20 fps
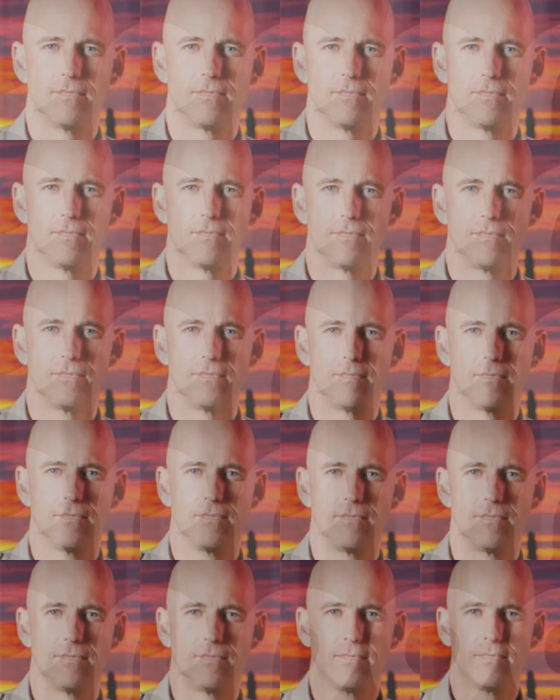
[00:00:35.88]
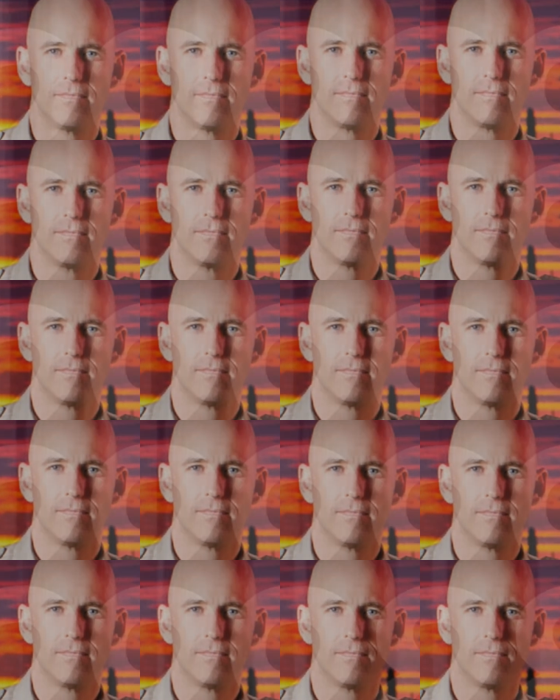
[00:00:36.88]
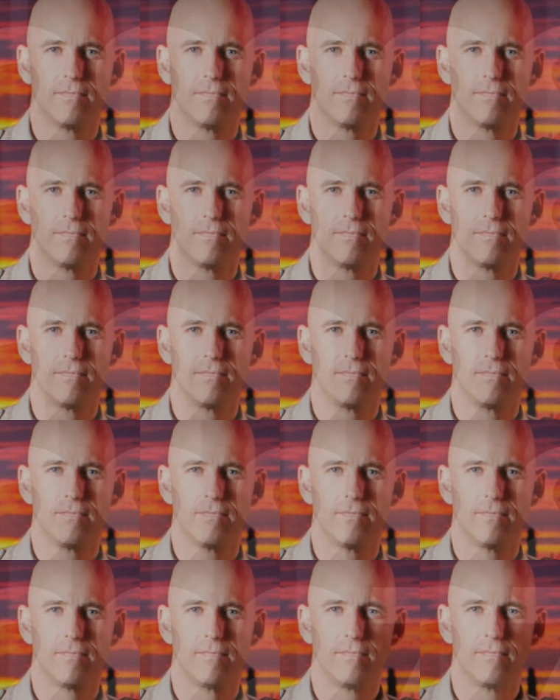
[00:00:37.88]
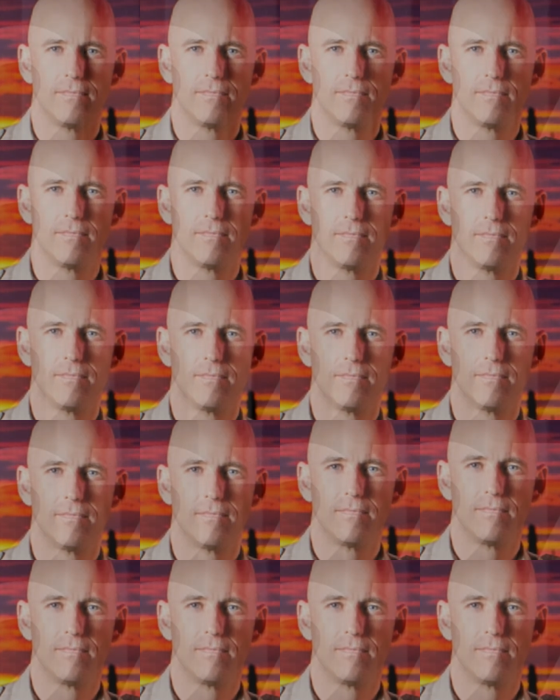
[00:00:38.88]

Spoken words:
(not speaking)